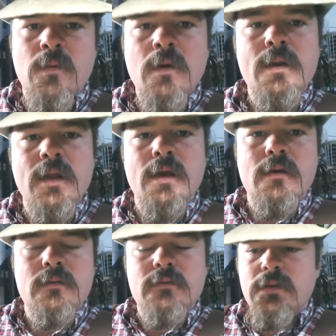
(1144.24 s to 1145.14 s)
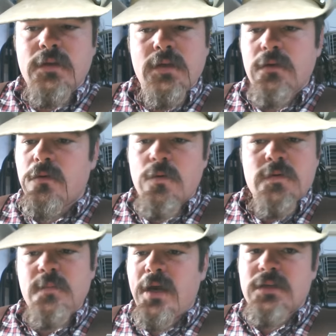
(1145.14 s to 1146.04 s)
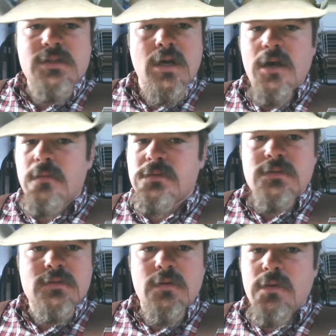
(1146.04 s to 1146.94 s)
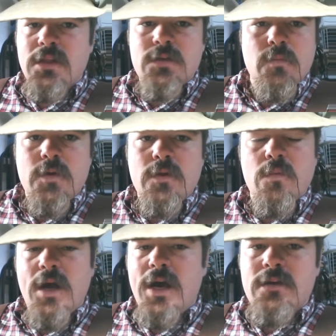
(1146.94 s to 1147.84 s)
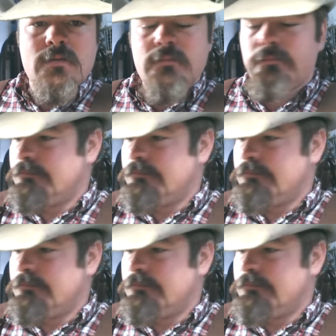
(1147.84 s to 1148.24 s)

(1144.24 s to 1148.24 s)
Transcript: want now. And horseback jobs, so that where you're riding,